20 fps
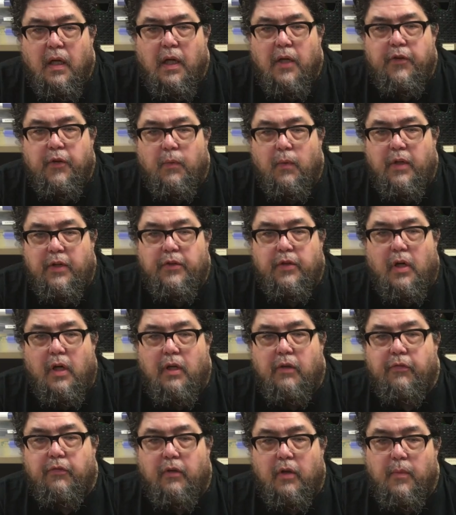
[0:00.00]
So I want to
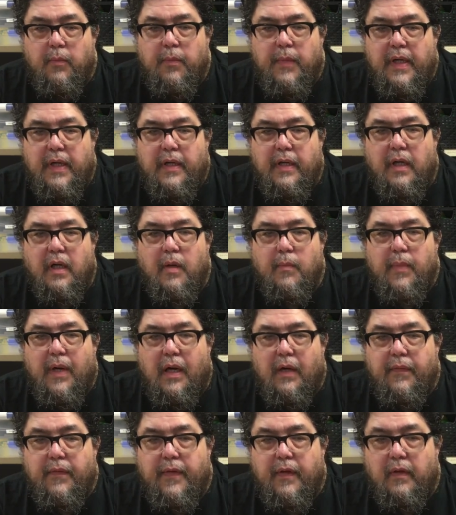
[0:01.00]
talk for a minute
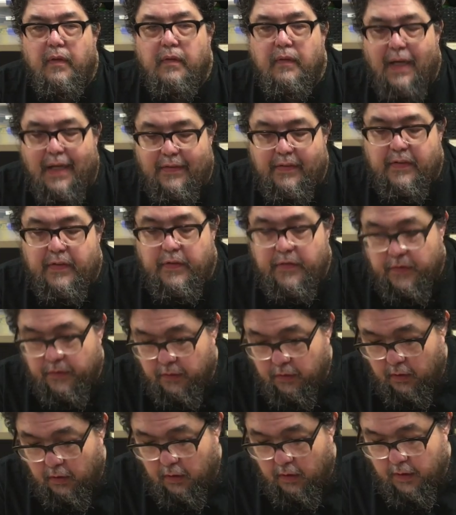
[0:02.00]
about the lessons
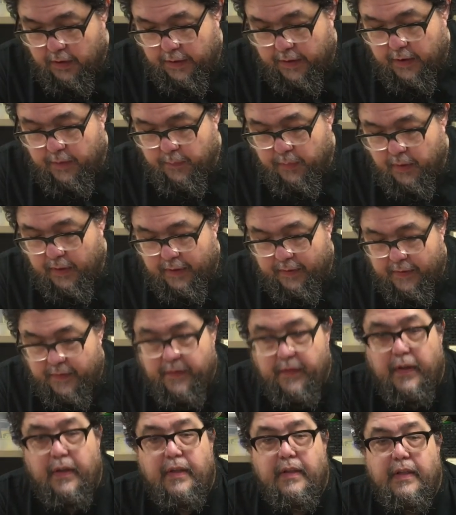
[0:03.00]
learned in putting
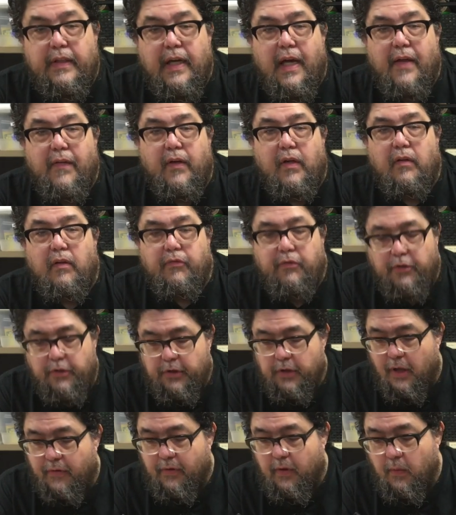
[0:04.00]
this thing together.
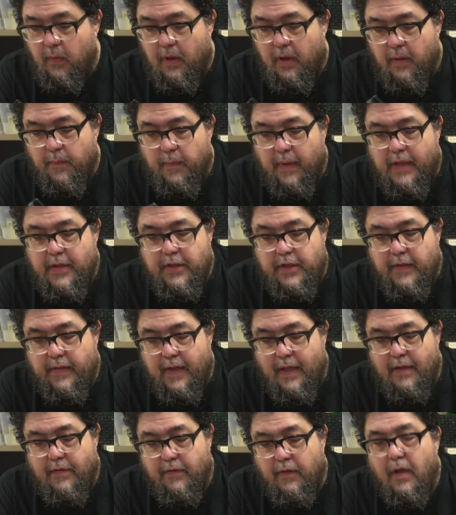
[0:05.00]
First off, I want to mention
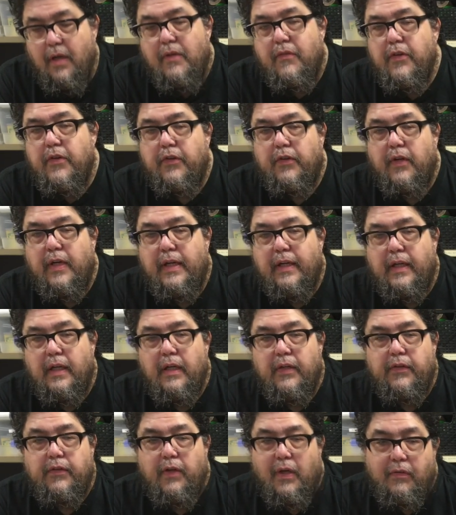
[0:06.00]
that I thought of this like
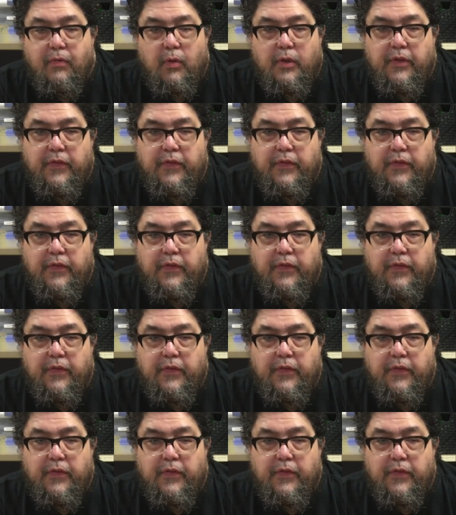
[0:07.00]
a software